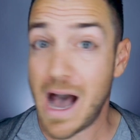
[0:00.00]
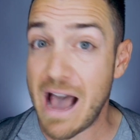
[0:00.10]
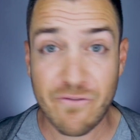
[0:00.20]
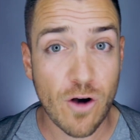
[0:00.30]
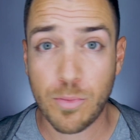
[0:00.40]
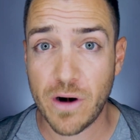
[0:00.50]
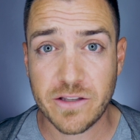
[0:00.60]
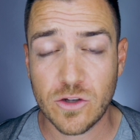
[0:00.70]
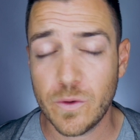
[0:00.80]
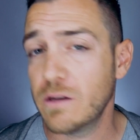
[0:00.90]
I fall
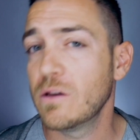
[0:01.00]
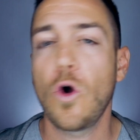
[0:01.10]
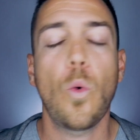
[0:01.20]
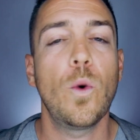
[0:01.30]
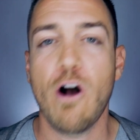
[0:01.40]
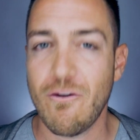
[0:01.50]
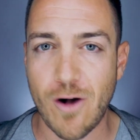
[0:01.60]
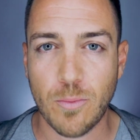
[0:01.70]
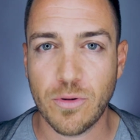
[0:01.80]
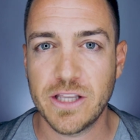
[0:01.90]
prey to it. We all
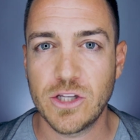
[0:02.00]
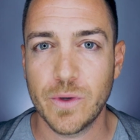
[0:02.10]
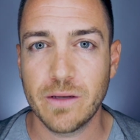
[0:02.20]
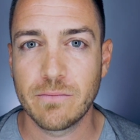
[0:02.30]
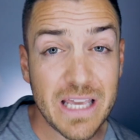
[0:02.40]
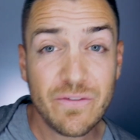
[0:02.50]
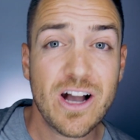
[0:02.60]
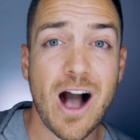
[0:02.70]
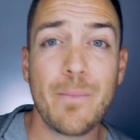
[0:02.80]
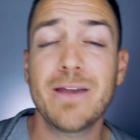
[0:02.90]
fall prey to it.
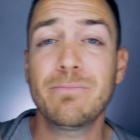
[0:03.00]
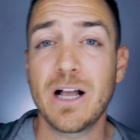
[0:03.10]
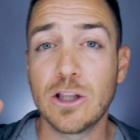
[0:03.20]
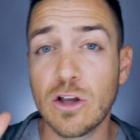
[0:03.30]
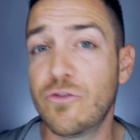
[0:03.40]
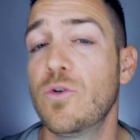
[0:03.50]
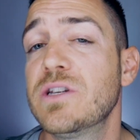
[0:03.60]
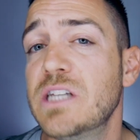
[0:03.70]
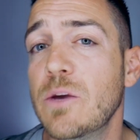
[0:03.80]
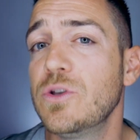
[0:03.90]
Leave a comment. Look
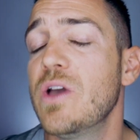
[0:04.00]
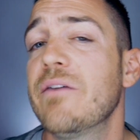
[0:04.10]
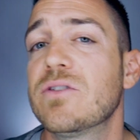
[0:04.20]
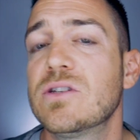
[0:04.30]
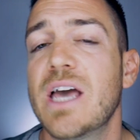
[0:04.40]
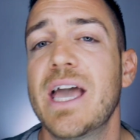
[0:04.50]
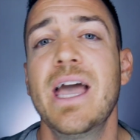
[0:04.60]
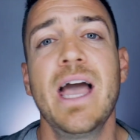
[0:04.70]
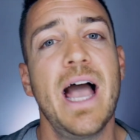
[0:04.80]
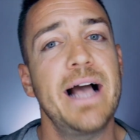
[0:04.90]
forward to seeing what you have to
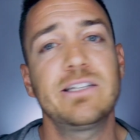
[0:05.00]
say.